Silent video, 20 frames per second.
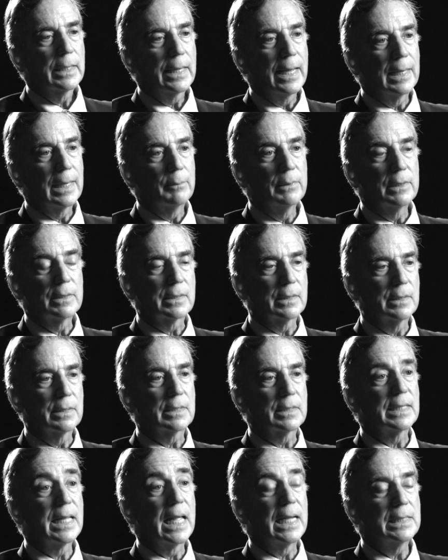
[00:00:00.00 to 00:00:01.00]
cannabis
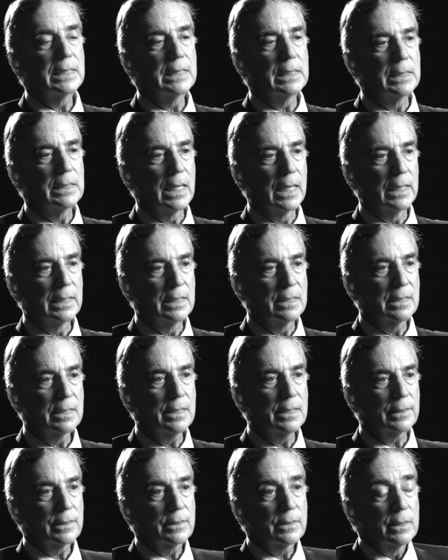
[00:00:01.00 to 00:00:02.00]
since
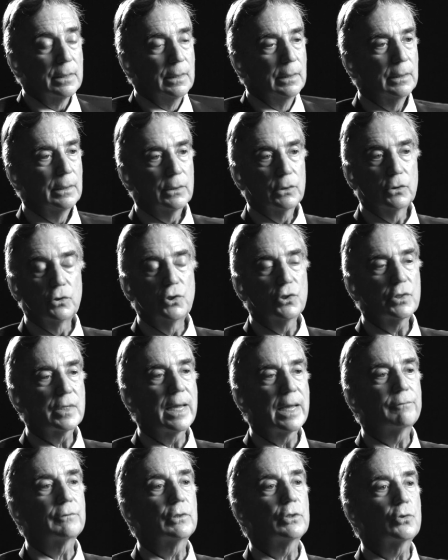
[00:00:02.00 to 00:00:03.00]
1996, you just
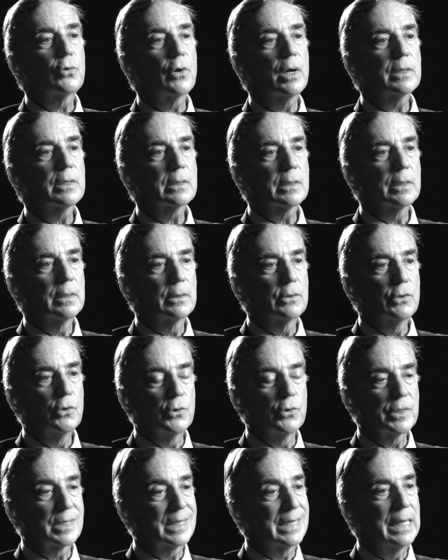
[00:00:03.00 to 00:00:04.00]
have to trust that
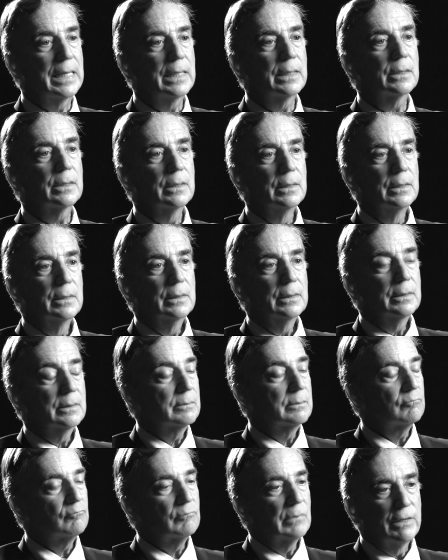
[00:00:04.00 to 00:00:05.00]
your state,
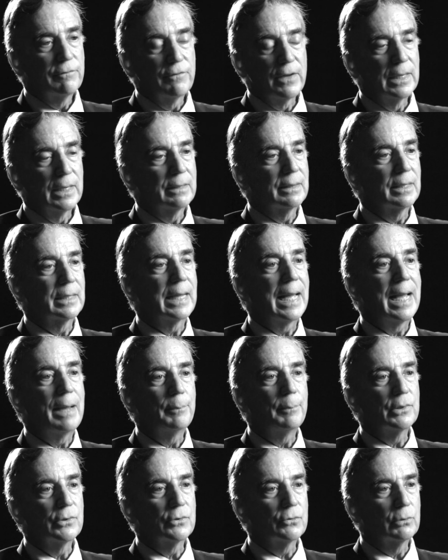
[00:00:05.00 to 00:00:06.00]
if anything
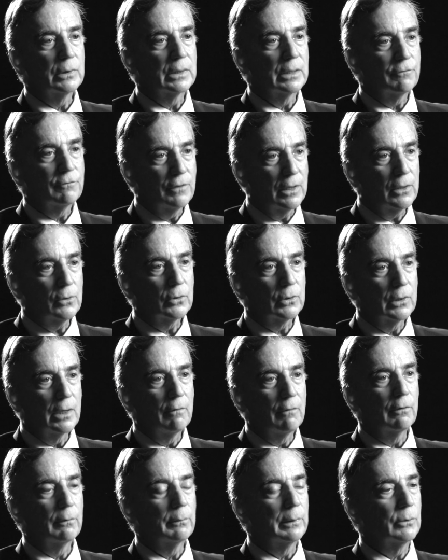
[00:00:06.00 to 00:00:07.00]
happens with the federal
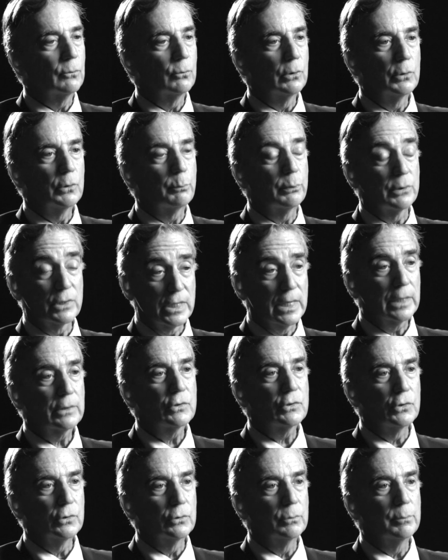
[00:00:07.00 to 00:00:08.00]
government, will
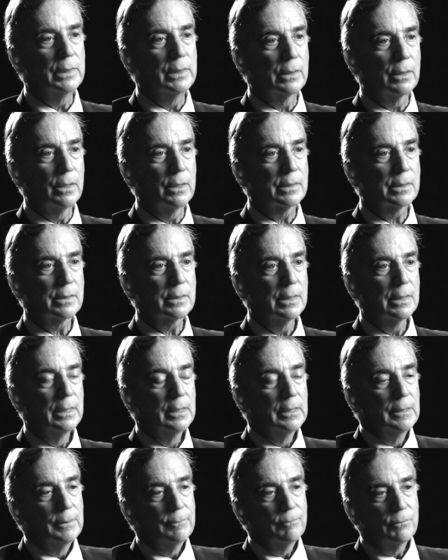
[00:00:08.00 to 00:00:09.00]
protect you, because,
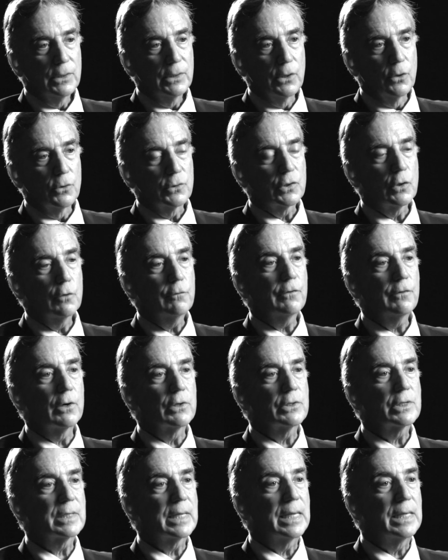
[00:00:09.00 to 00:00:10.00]
you know, so far
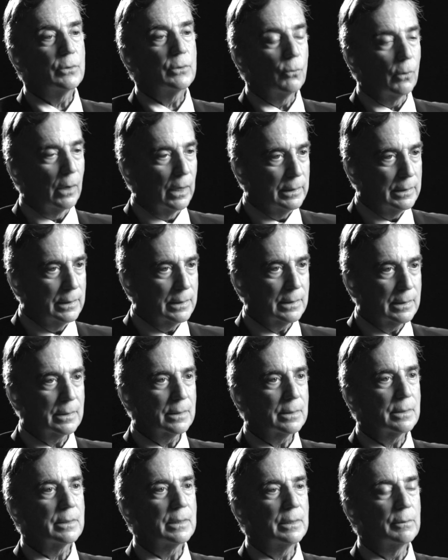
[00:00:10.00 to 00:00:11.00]
state rights
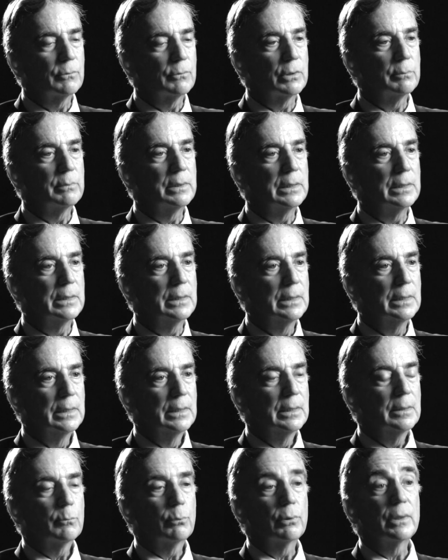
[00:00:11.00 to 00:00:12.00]
seem to be
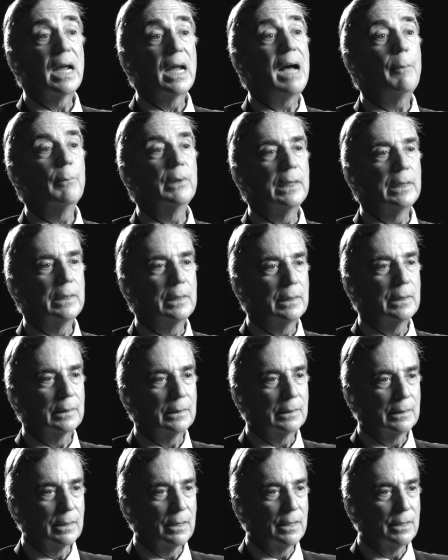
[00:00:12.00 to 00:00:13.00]
predominating
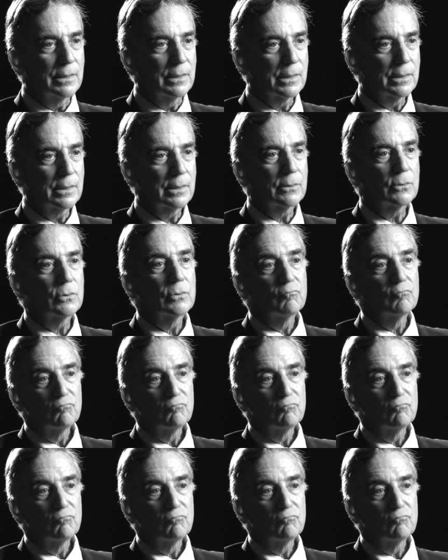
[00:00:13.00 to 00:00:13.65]
in this